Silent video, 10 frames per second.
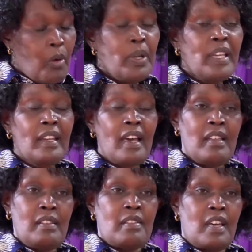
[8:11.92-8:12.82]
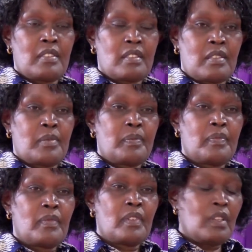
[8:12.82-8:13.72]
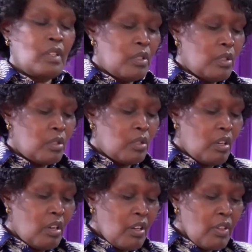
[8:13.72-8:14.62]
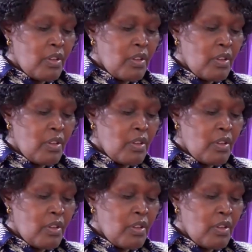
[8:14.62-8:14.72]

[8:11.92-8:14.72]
we learn that all